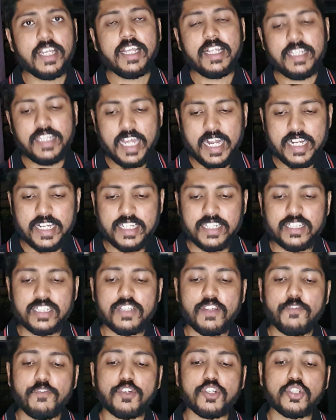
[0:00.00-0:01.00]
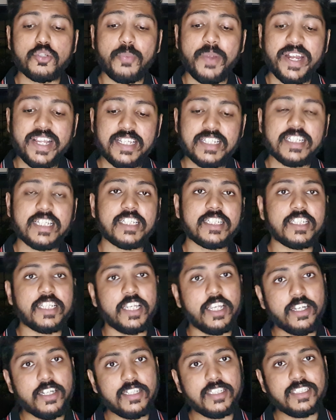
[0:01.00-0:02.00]
That is for 26
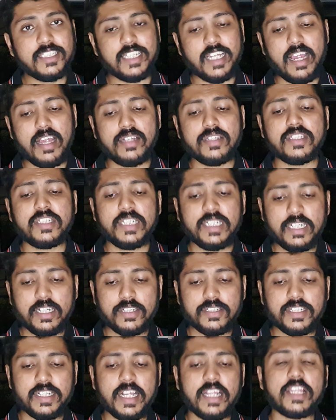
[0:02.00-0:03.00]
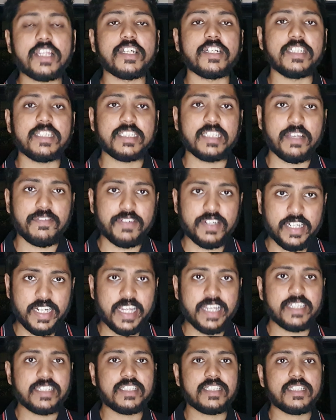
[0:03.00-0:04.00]
years and 337
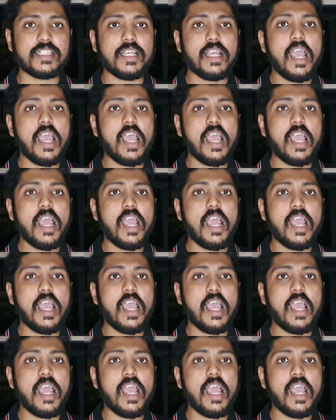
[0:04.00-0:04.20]
days.